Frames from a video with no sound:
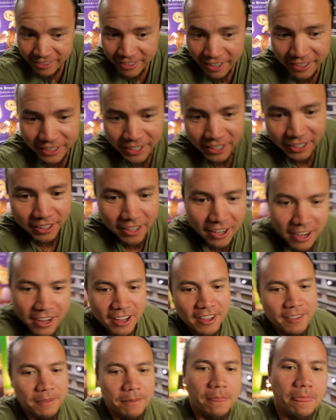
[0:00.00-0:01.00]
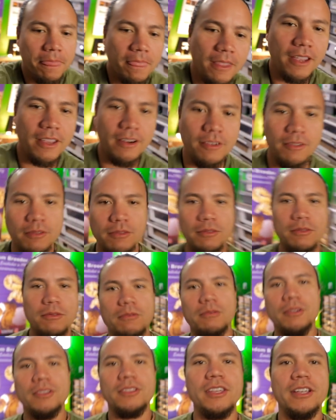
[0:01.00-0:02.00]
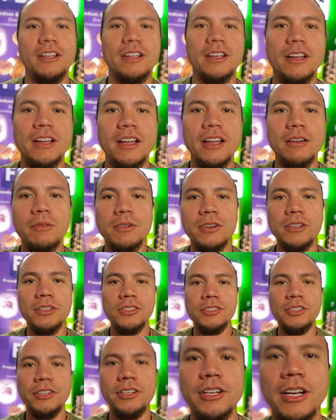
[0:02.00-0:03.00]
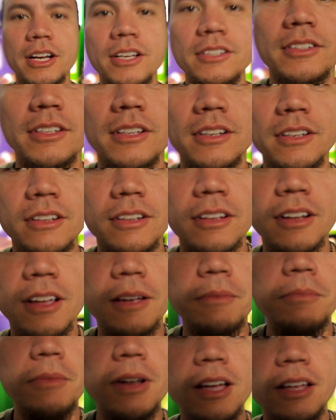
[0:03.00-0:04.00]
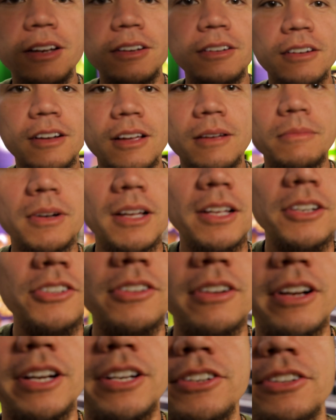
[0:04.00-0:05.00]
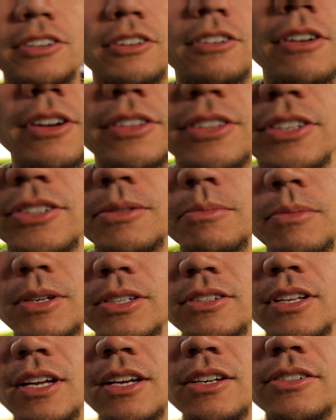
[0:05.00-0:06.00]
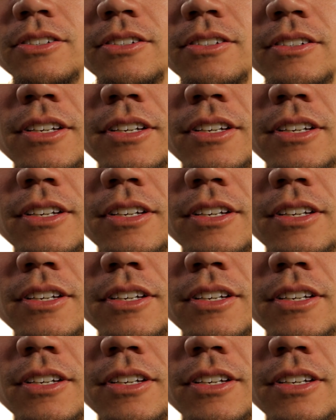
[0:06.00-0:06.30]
out down here. And one thing I want to assure you guys that I'm not I'm not trying to grow out this mustache.